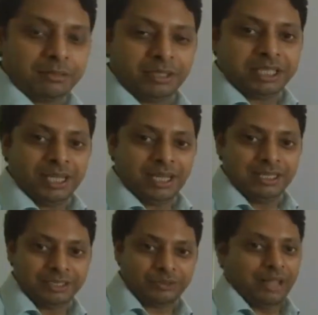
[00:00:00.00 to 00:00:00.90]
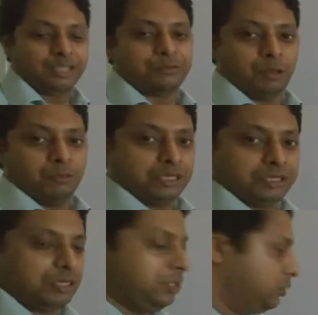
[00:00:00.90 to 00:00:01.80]
material in
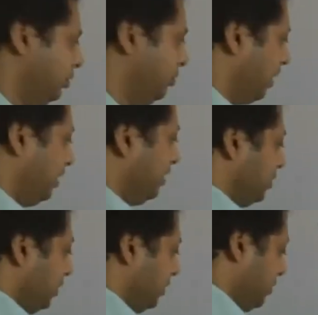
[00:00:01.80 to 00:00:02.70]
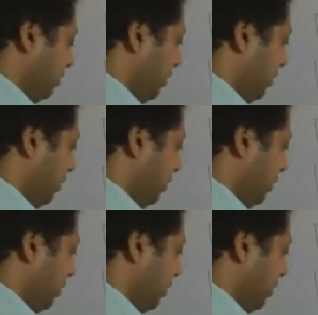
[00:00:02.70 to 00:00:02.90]
transformers, so you can use it